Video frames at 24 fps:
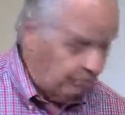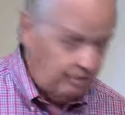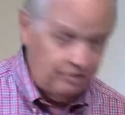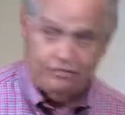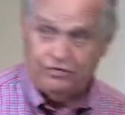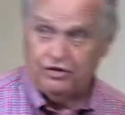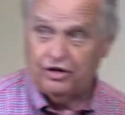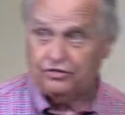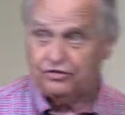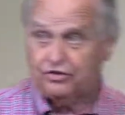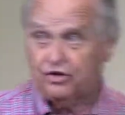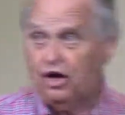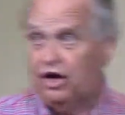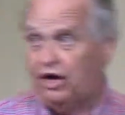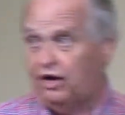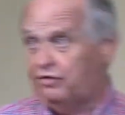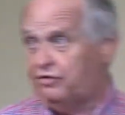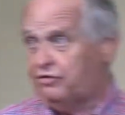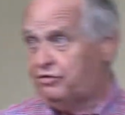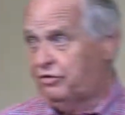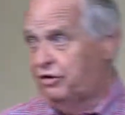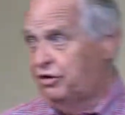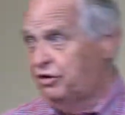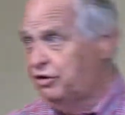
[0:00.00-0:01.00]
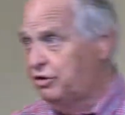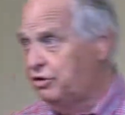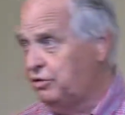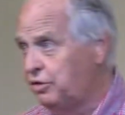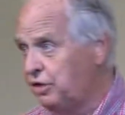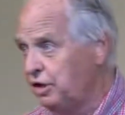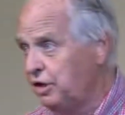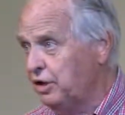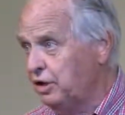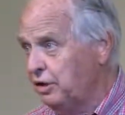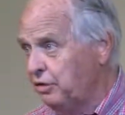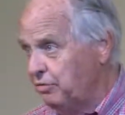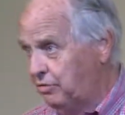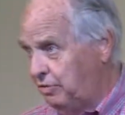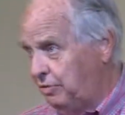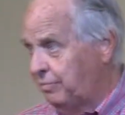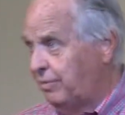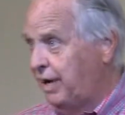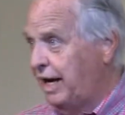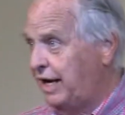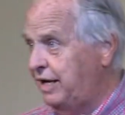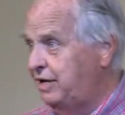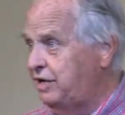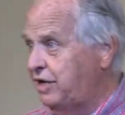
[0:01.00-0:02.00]
We've just gone through
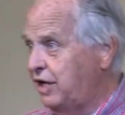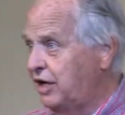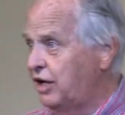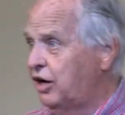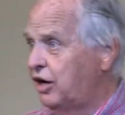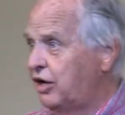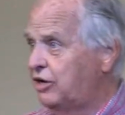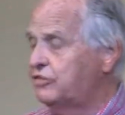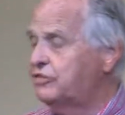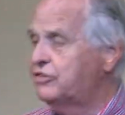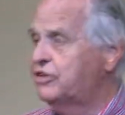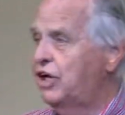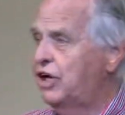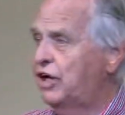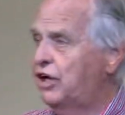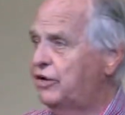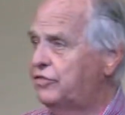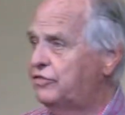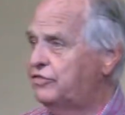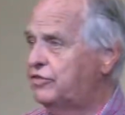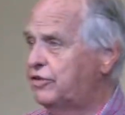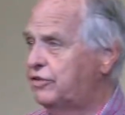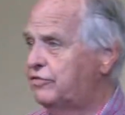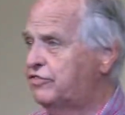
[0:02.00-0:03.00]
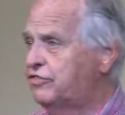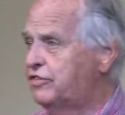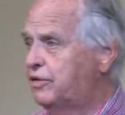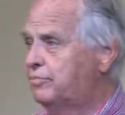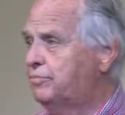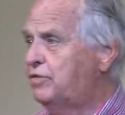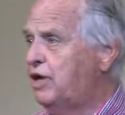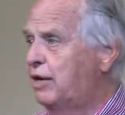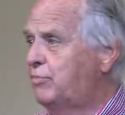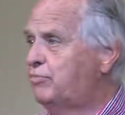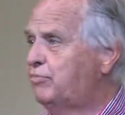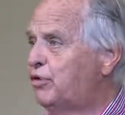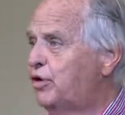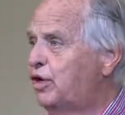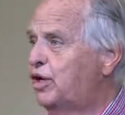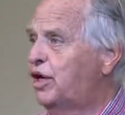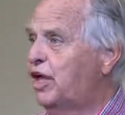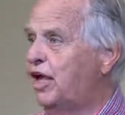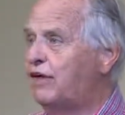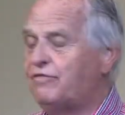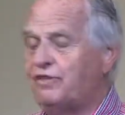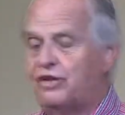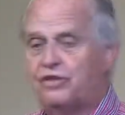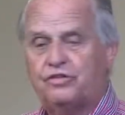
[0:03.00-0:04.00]
reminding ourselves of September
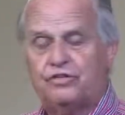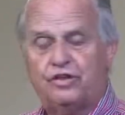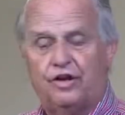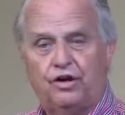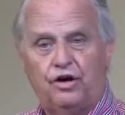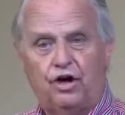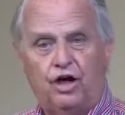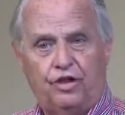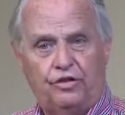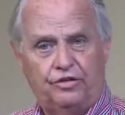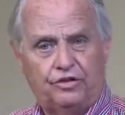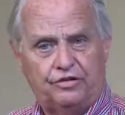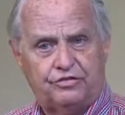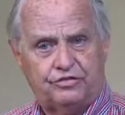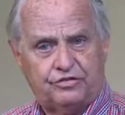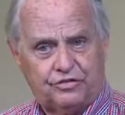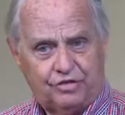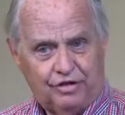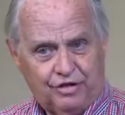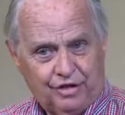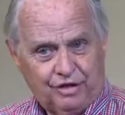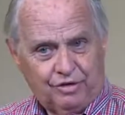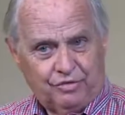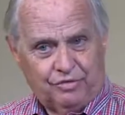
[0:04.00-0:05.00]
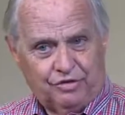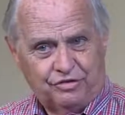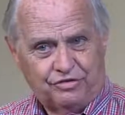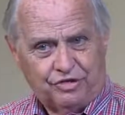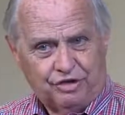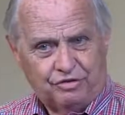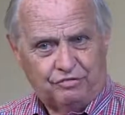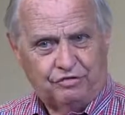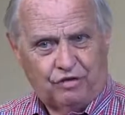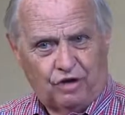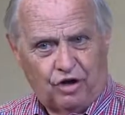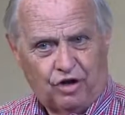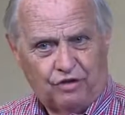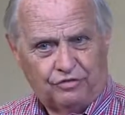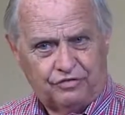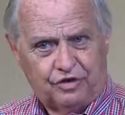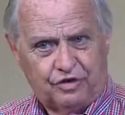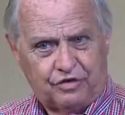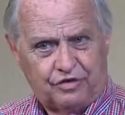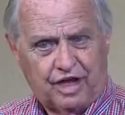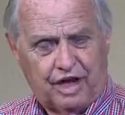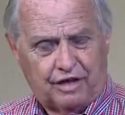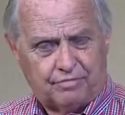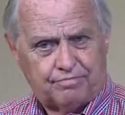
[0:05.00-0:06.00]
11th and all that was involved
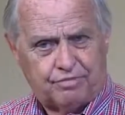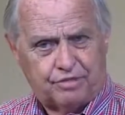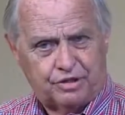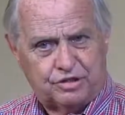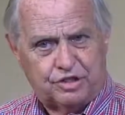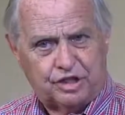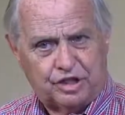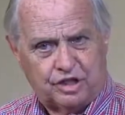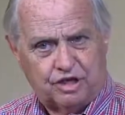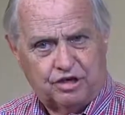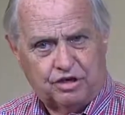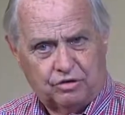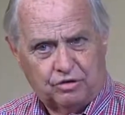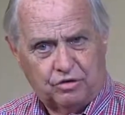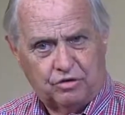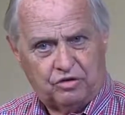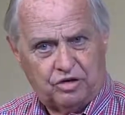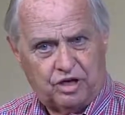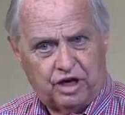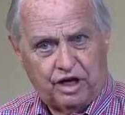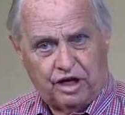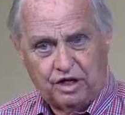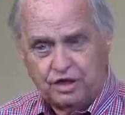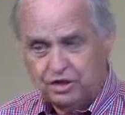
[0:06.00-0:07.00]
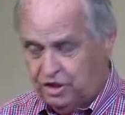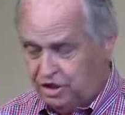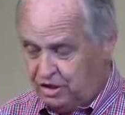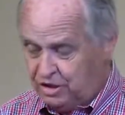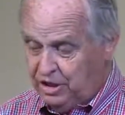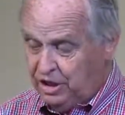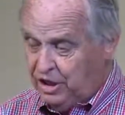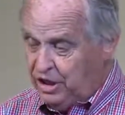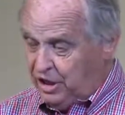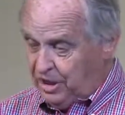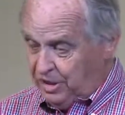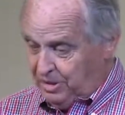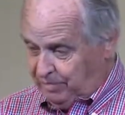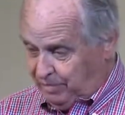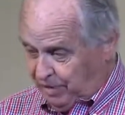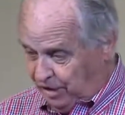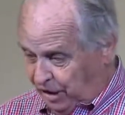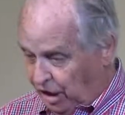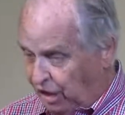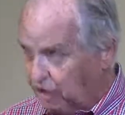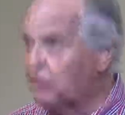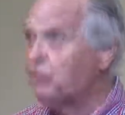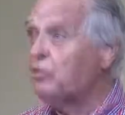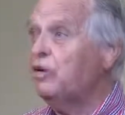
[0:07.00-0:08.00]
in that particular occasion.
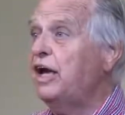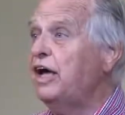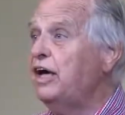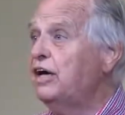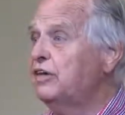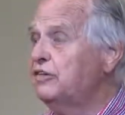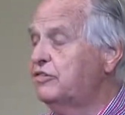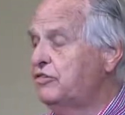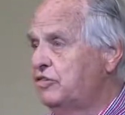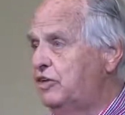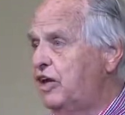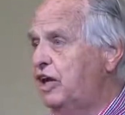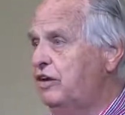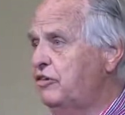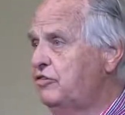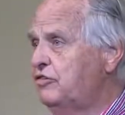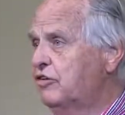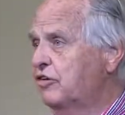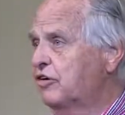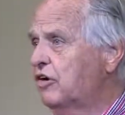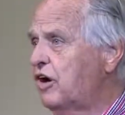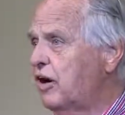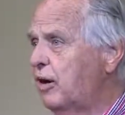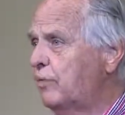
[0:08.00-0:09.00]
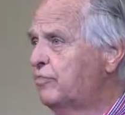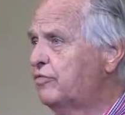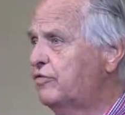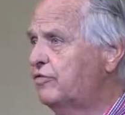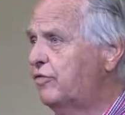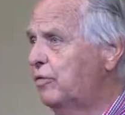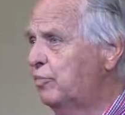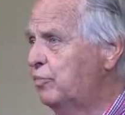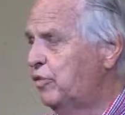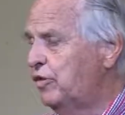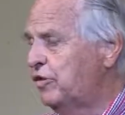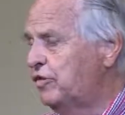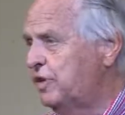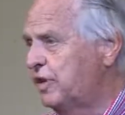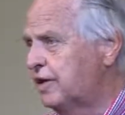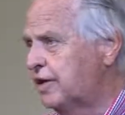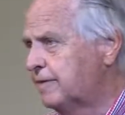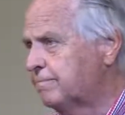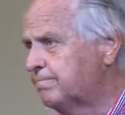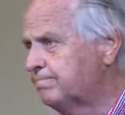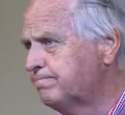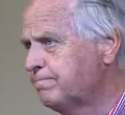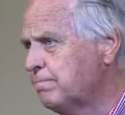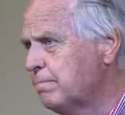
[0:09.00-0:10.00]
But our greatest danger comes from
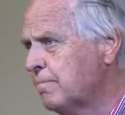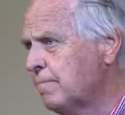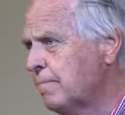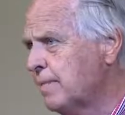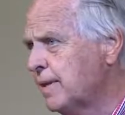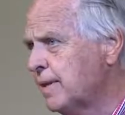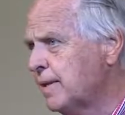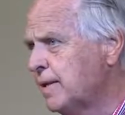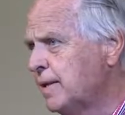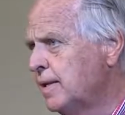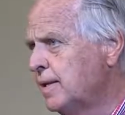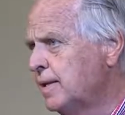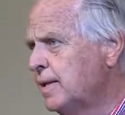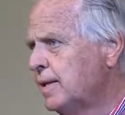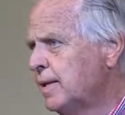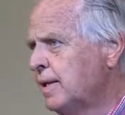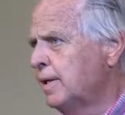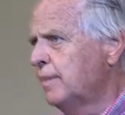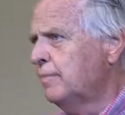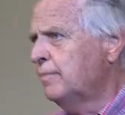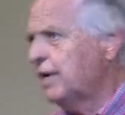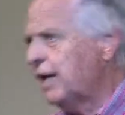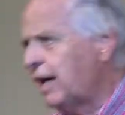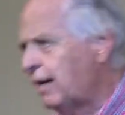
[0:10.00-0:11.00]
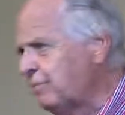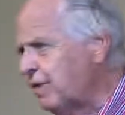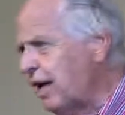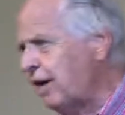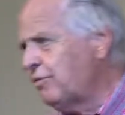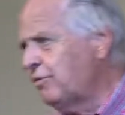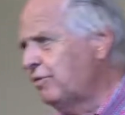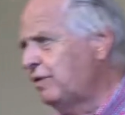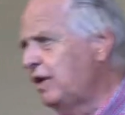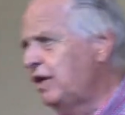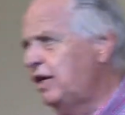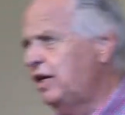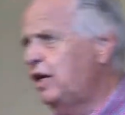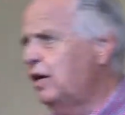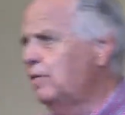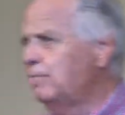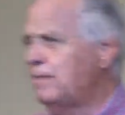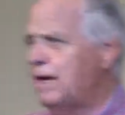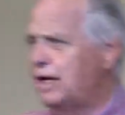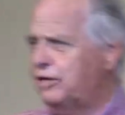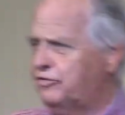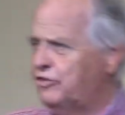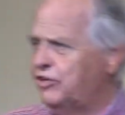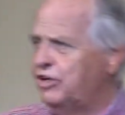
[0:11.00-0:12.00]
within. But I'm not really
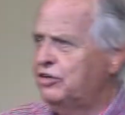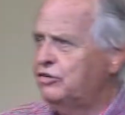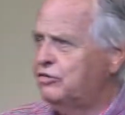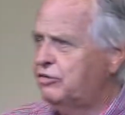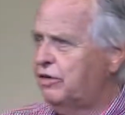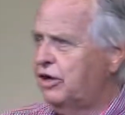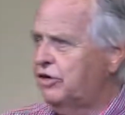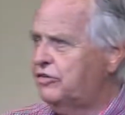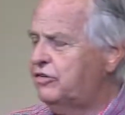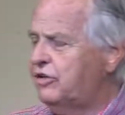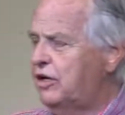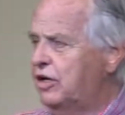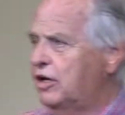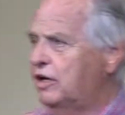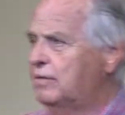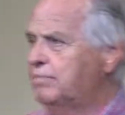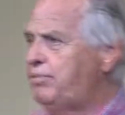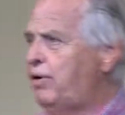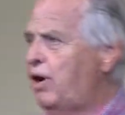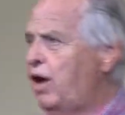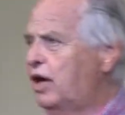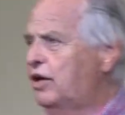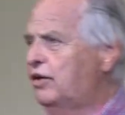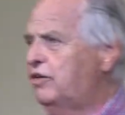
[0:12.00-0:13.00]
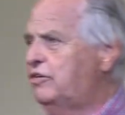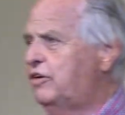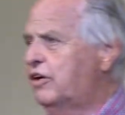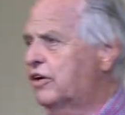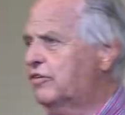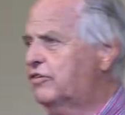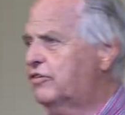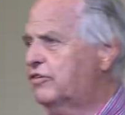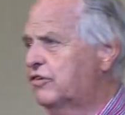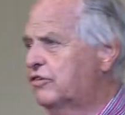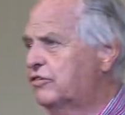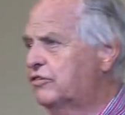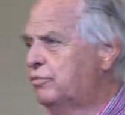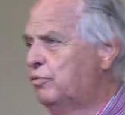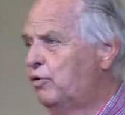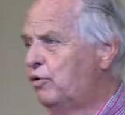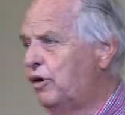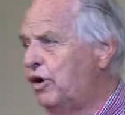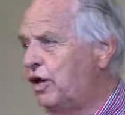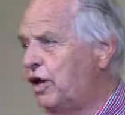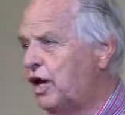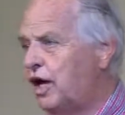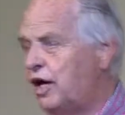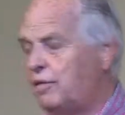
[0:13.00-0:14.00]
much interested in politics this
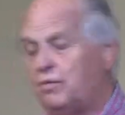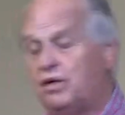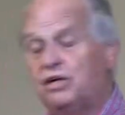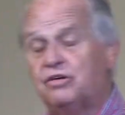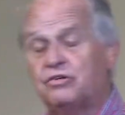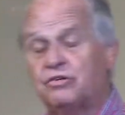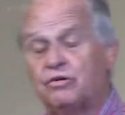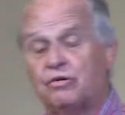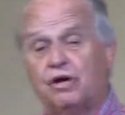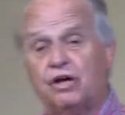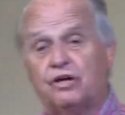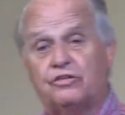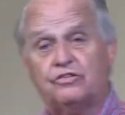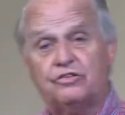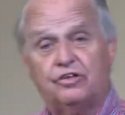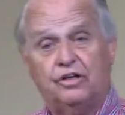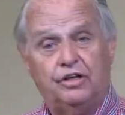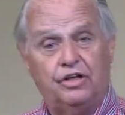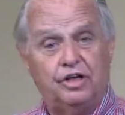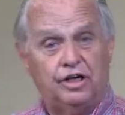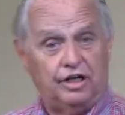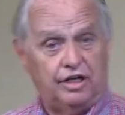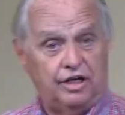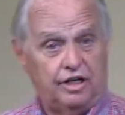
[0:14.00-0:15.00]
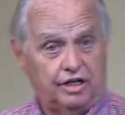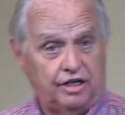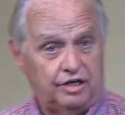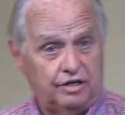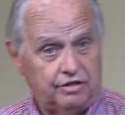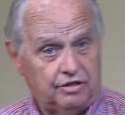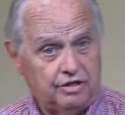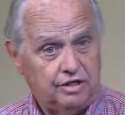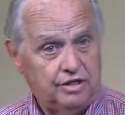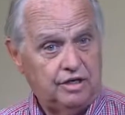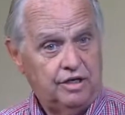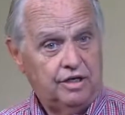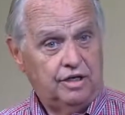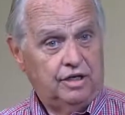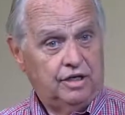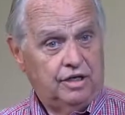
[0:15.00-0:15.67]
morning. I'm interested in